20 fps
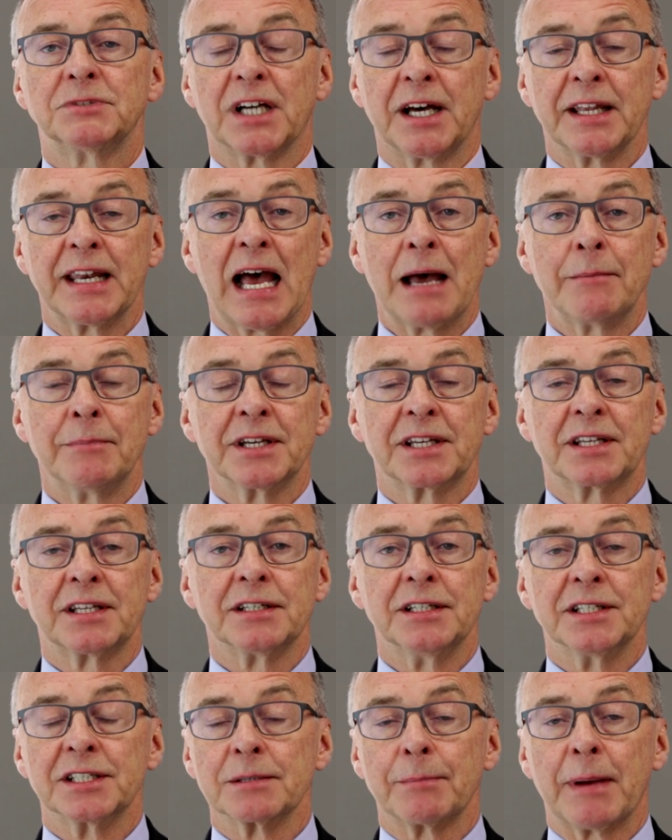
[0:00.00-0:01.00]

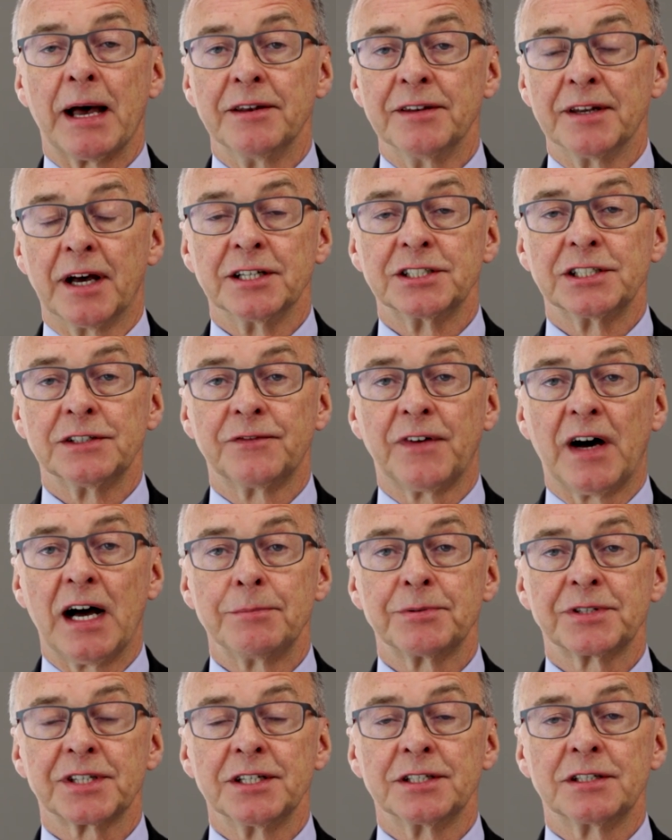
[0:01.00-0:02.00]
Dynamic is about
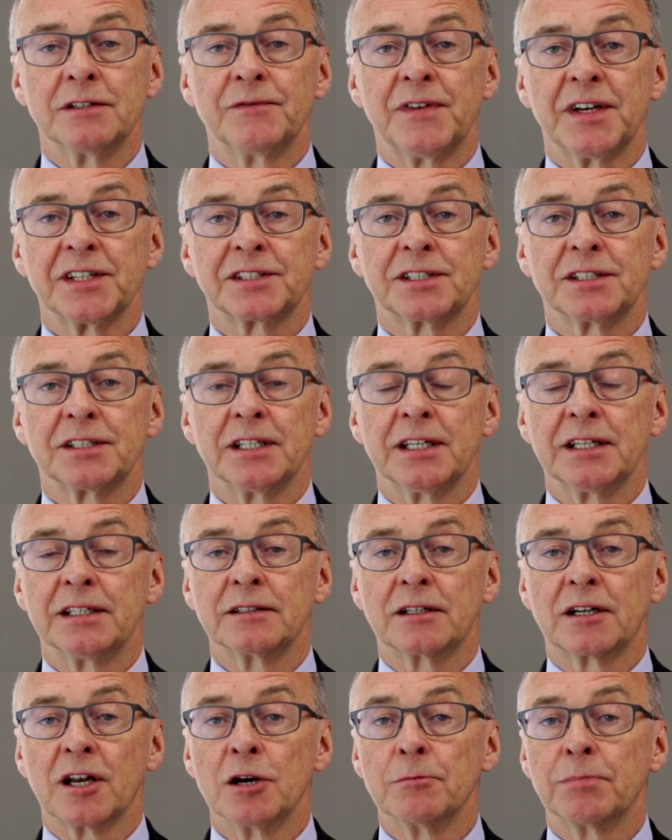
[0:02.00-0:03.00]
95% invested
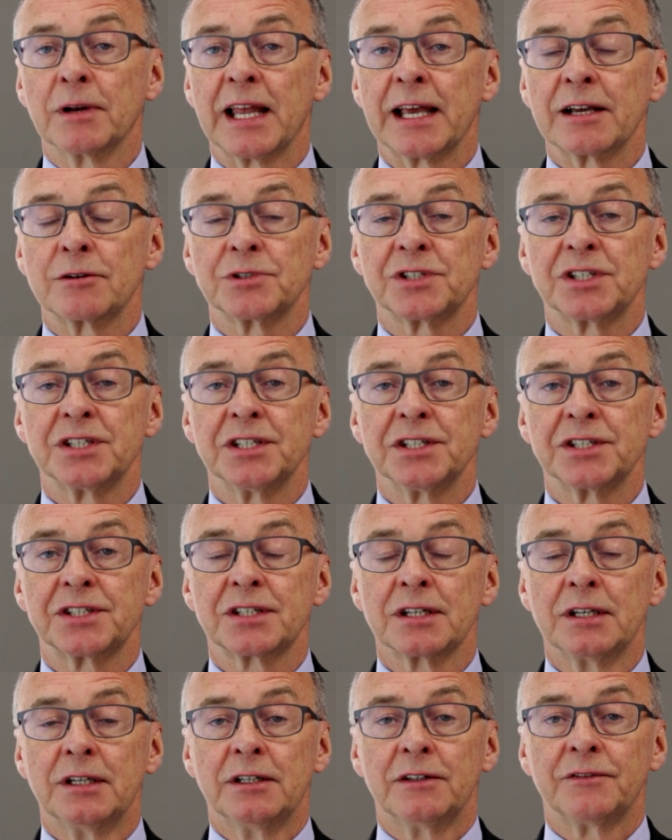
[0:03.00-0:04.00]
in global
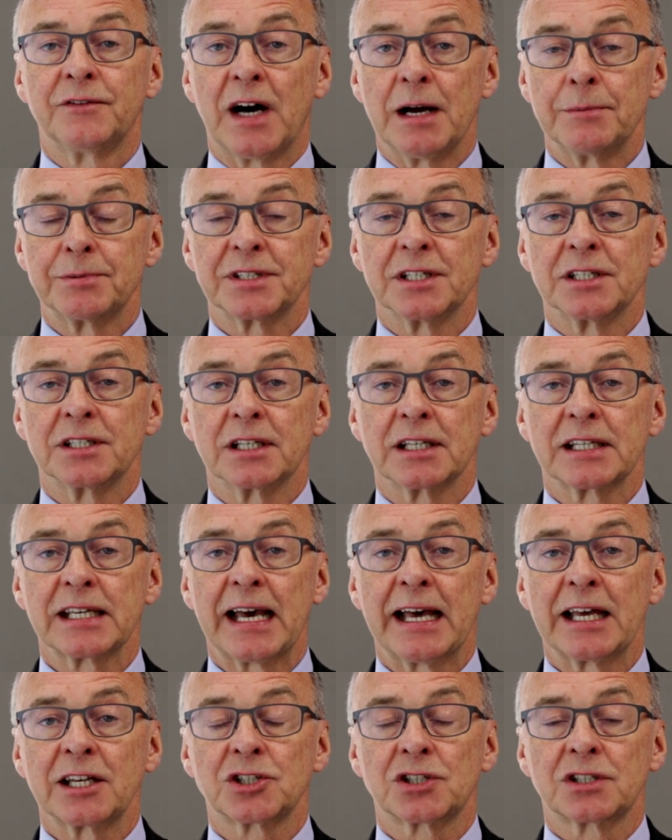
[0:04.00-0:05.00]
equities, 5% in
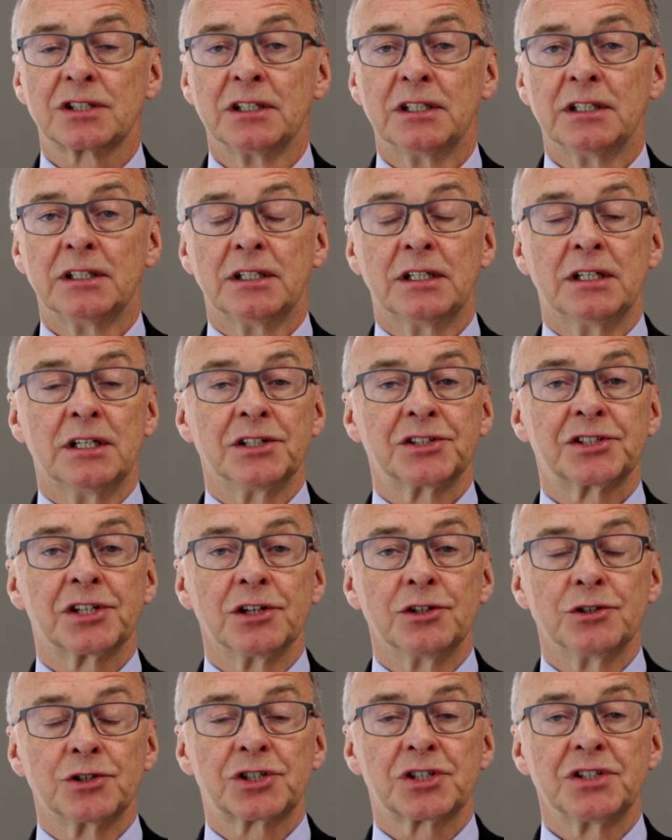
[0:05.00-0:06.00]
cash.
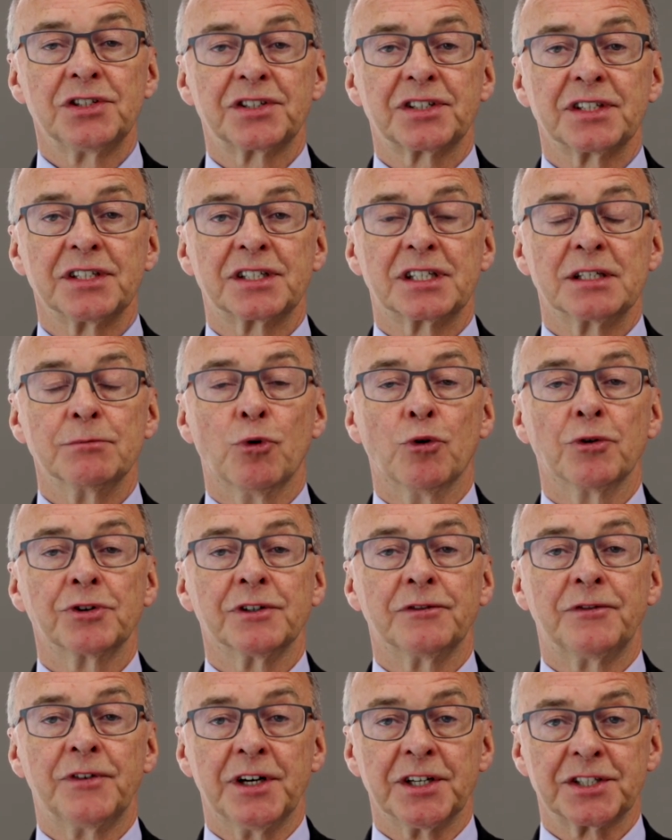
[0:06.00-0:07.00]
Solutions is the more
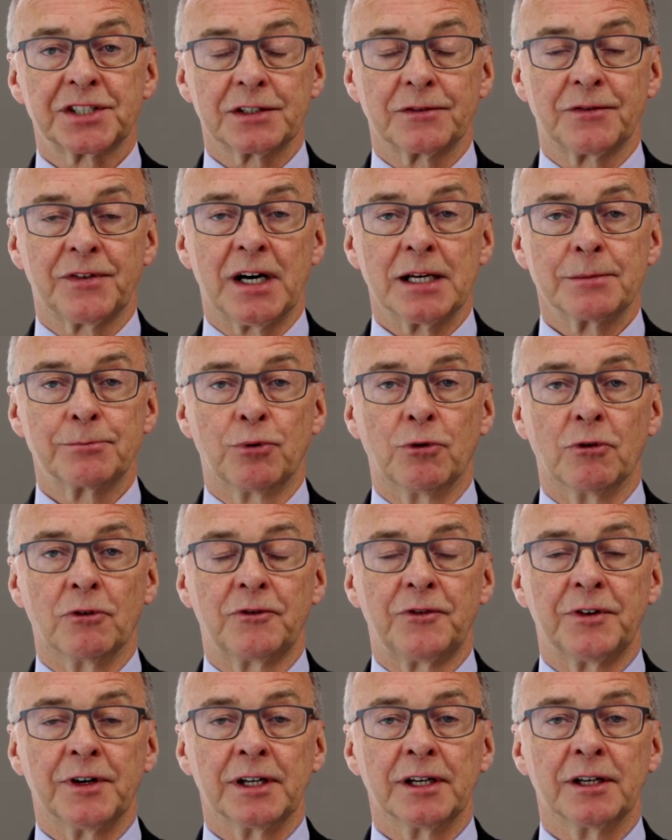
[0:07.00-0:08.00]
diversified
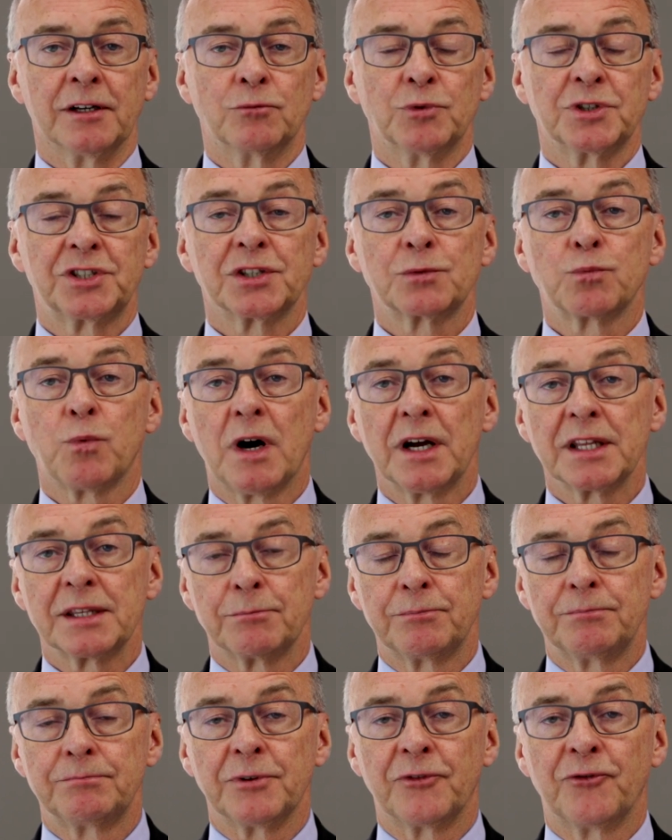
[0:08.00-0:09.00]
portfolio, which is why the
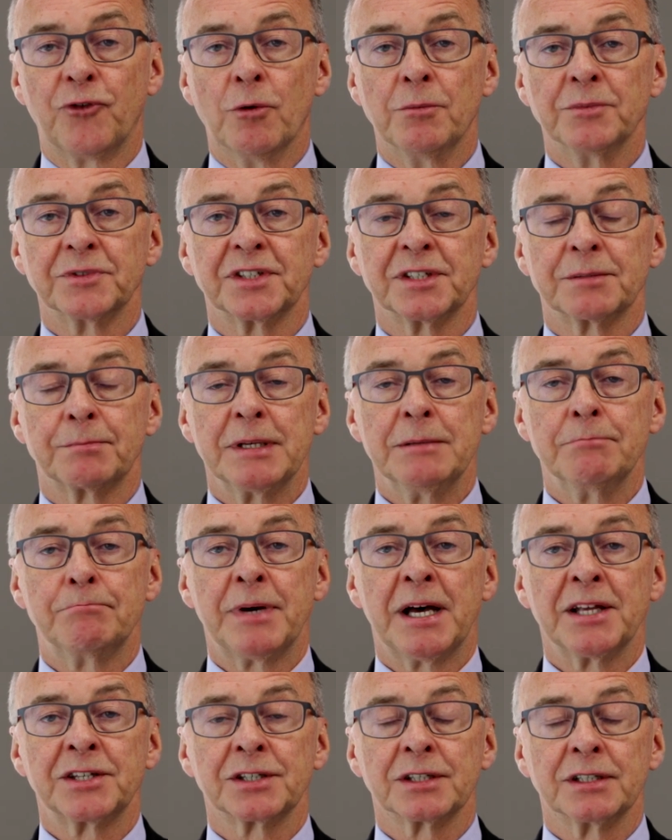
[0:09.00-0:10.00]
performance has been
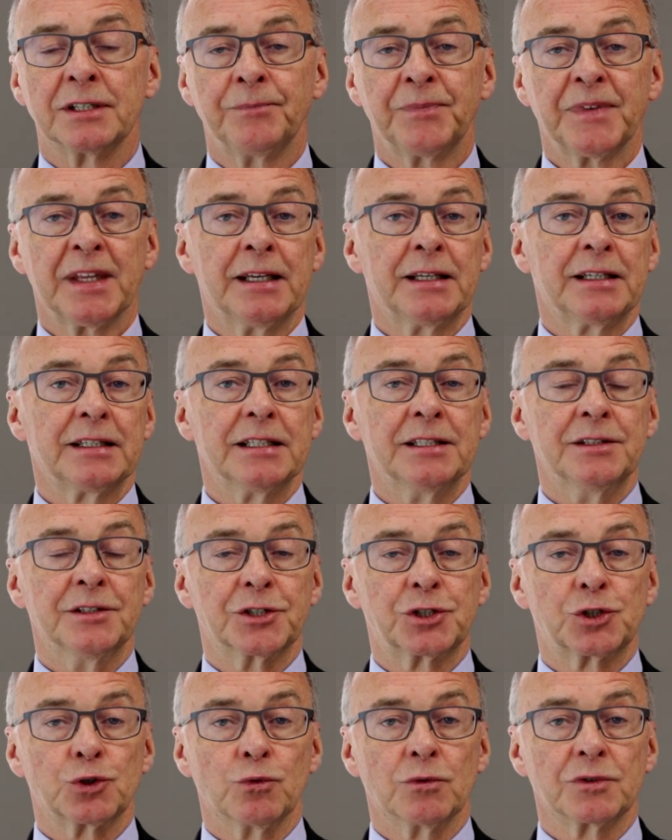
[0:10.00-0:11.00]
better in the
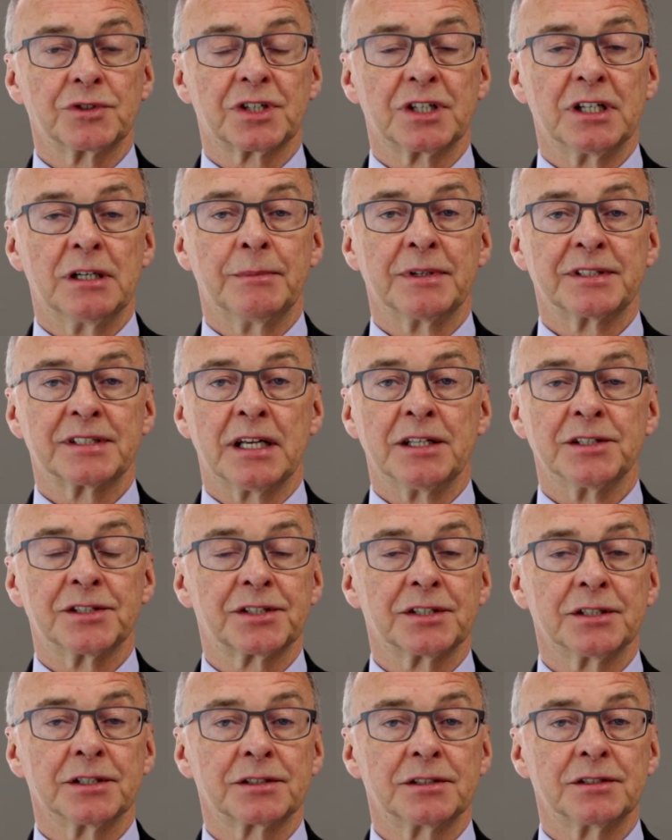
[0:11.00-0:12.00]
short term as
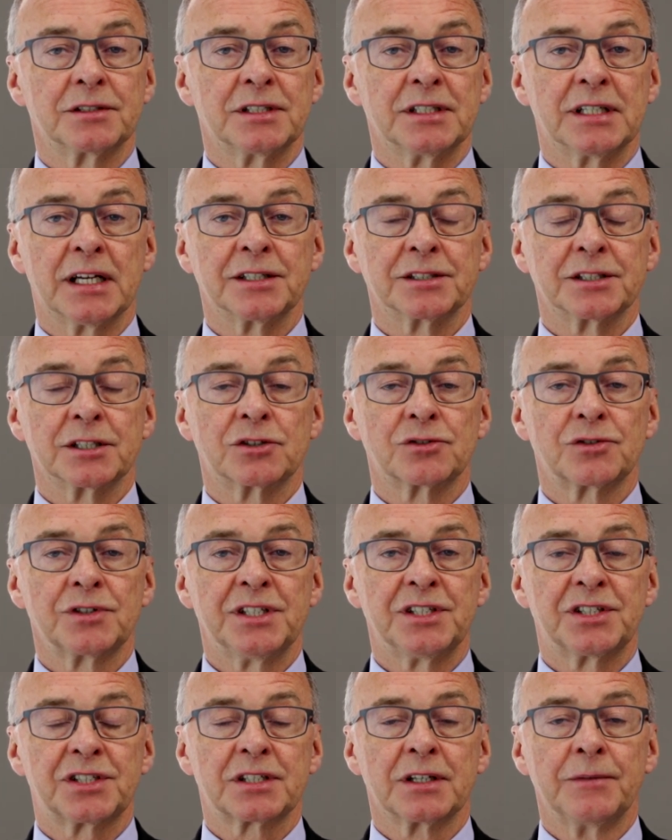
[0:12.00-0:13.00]
uncertainty has
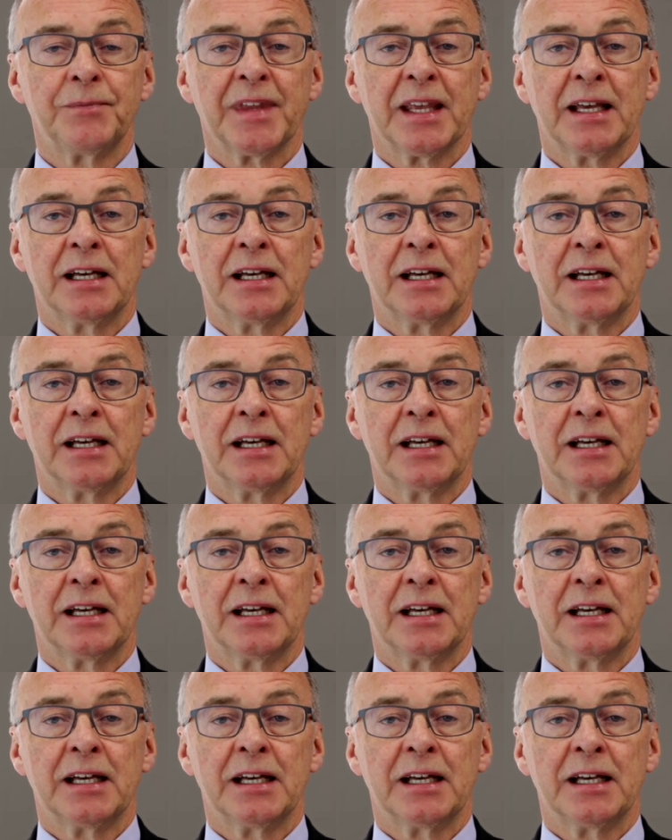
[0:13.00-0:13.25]
increased.